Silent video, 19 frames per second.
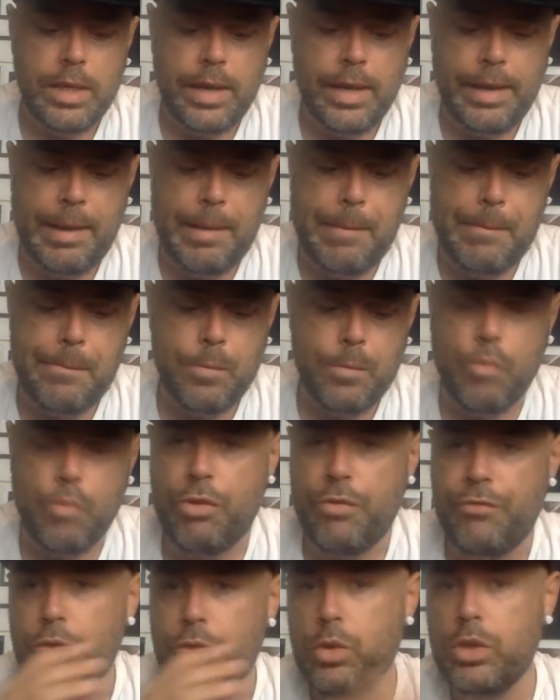We'll
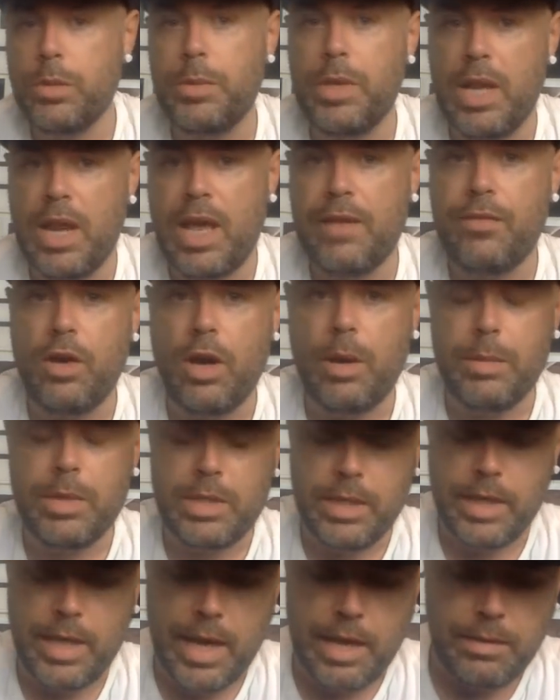run through some of your live
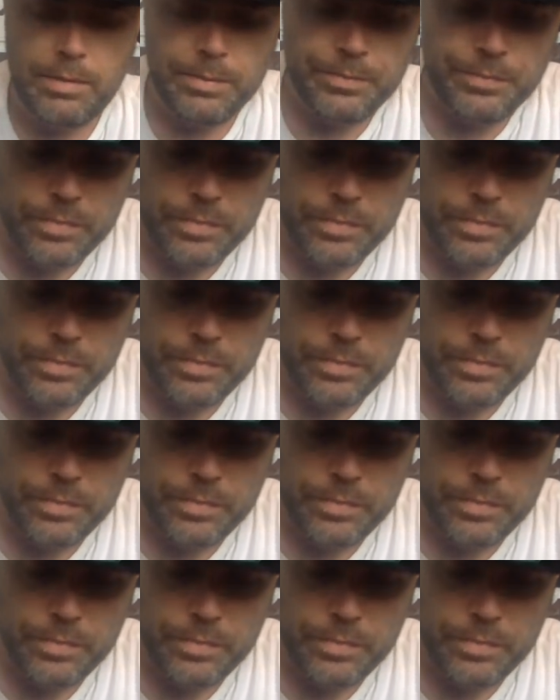comments again,